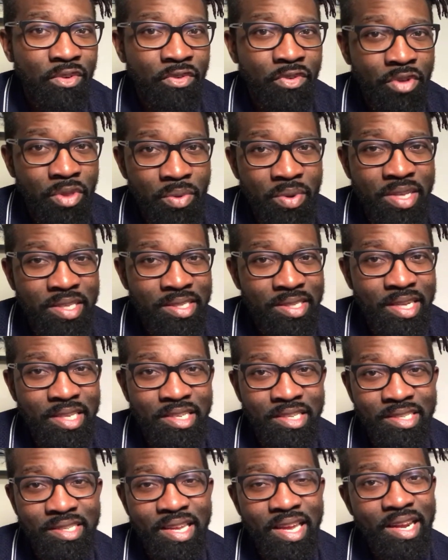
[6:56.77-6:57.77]
for the reasons I
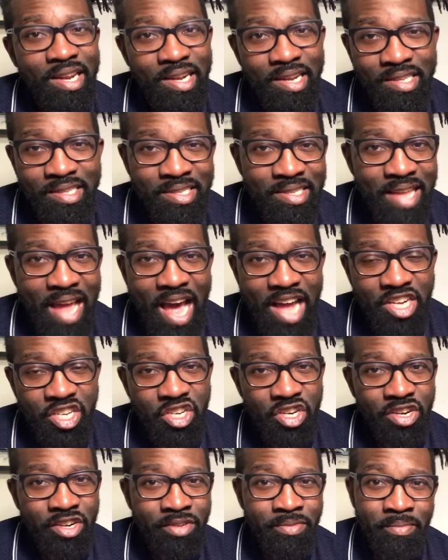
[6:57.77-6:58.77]
just stated, his
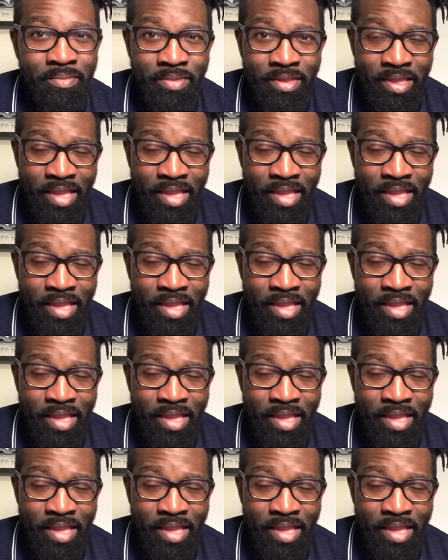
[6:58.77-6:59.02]
stature